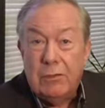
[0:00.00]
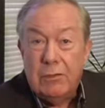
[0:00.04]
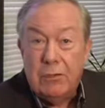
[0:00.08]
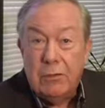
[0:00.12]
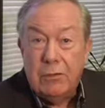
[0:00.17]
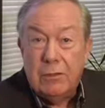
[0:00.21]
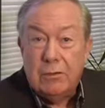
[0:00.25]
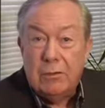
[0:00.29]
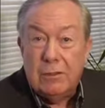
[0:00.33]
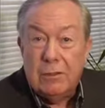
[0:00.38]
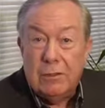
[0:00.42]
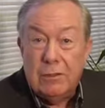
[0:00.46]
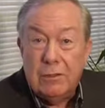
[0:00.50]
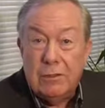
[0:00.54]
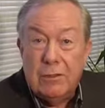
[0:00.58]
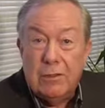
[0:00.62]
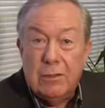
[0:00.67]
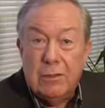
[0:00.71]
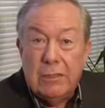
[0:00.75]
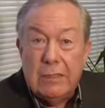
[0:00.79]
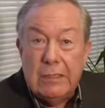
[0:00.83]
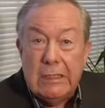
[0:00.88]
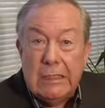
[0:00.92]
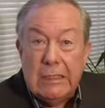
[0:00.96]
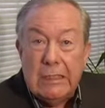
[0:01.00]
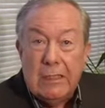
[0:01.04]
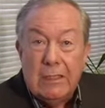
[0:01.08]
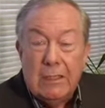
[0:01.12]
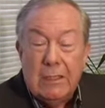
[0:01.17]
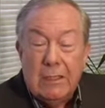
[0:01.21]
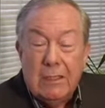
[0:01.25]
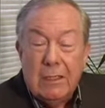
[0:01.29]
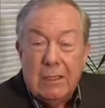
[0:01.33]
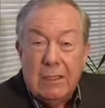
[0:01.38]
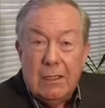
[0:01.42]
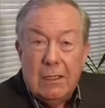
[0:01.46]
Schuler's,
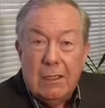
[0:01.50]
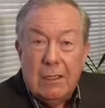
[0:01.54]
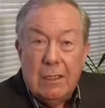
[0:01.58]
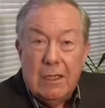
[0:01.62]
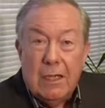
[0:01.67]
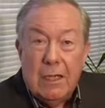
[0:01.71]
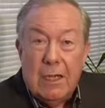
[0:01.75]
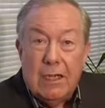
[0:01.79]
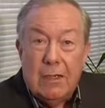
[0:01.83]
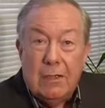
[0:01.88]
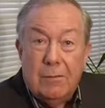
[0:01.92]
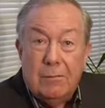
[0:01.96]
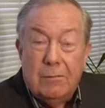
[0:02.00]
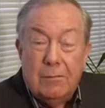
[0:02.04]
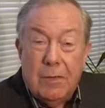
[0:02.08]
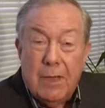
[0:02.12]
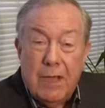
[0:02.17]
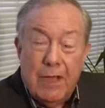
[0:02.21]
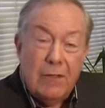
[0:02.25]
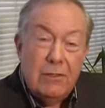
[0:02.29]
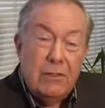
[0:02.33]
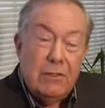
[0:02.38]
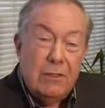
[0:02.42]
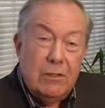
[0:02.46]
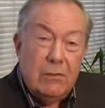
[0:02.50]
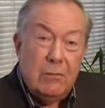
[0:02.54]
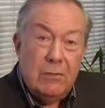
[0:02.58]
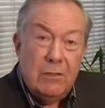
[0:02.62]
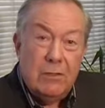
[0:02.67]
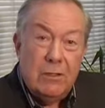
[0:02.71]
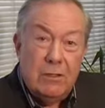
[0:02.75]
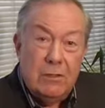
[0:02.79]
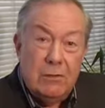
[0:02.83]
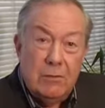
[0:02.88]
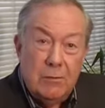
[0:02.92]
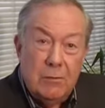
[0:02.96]
actually it was
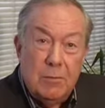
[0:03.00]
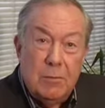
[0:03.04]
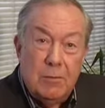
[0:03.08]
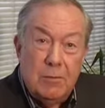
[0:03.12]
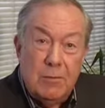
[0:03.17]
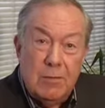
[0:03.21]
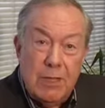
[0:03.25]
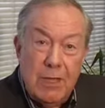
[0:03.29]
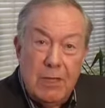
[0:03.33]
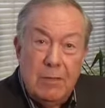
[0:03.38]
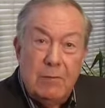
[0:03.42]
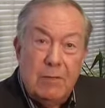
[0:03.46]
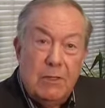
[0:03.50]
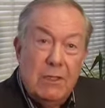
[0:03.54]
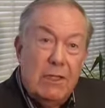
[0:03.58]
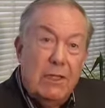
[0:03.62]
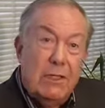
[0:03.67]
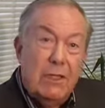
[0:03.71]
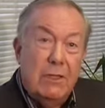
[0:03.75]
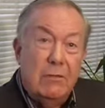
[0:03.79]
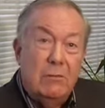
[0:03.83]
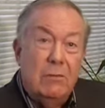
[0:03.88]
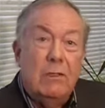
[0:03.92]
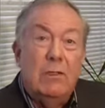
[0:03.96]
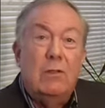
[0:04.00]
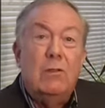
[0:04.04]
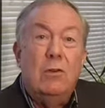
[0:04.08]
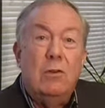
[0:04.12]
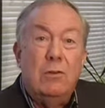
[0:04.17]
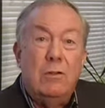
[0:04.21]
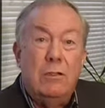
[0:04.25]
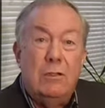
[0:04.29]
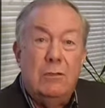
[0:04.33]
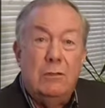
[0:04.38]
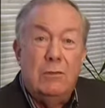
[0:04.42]
a group of tapes that he had recorded.